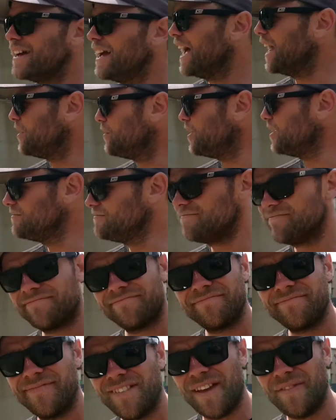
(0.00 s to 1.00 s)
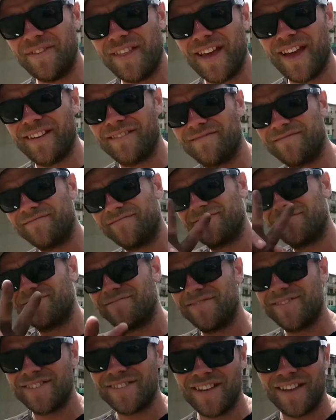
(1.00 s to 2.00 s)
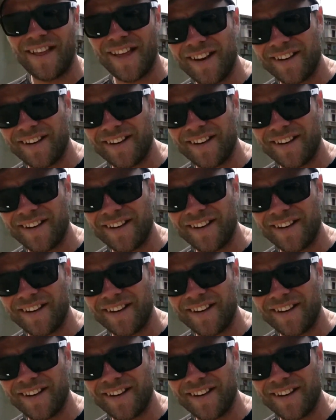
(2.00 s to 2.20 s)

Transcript: Anyway, leave you there. See you